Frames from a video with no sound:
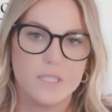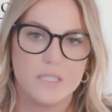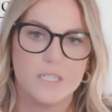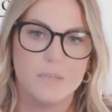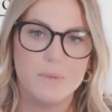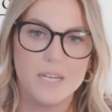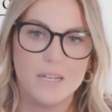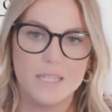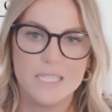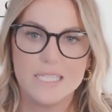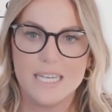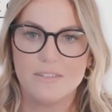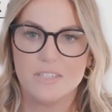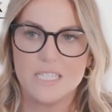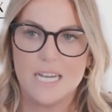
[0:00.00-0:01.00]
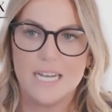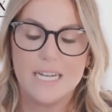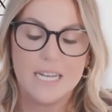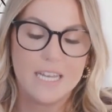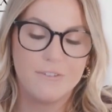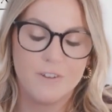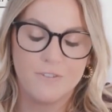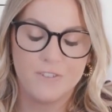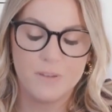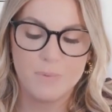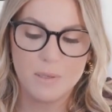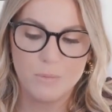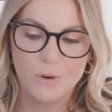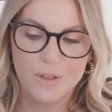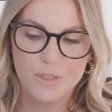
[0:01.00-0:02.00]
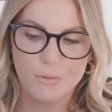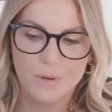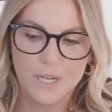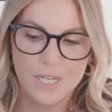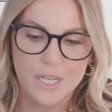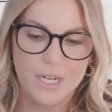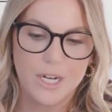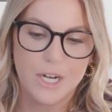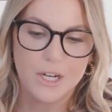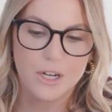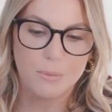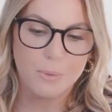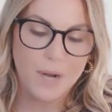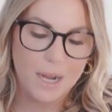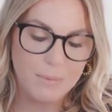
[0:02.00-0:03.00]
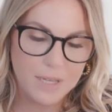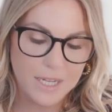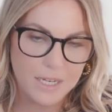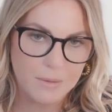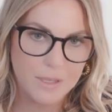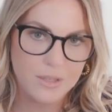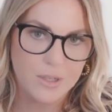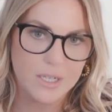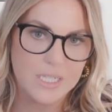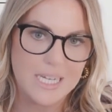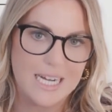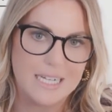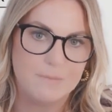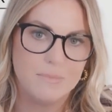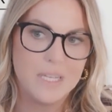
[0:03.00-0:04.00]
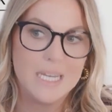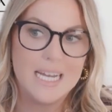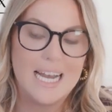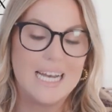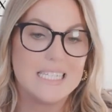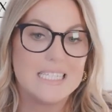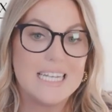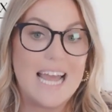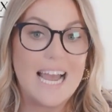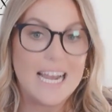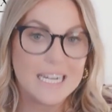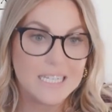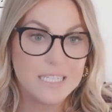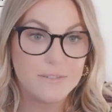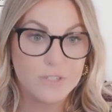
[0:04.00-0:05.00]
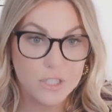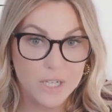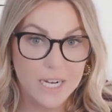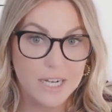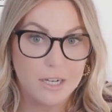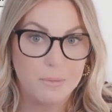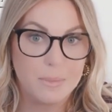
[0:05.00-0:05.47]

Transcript: to be on the safe side, if you're flipping more than one a year, you're probably going to be looked at as an active trader